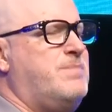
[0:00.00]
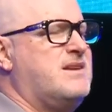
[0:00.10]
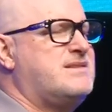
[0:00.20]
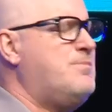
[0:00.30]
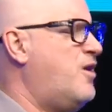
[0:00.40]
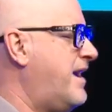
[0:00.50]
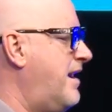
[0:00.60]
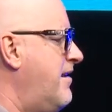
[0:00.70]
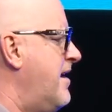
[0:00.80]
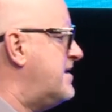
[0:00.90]
because they might
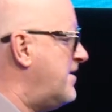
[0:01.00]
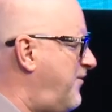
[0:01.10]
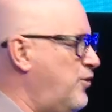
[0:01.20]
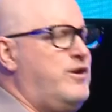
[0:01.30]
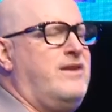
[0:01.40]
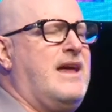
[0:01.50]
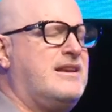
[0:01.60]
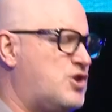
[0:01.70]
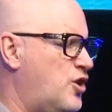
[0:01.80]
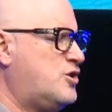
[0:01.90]
get some food at that
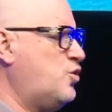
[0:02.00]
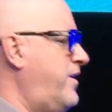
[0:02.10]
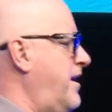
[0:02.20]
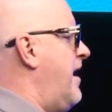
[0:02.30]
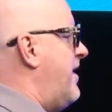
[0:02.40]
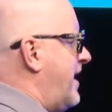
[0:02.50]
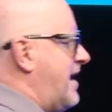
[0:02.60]
church or they, they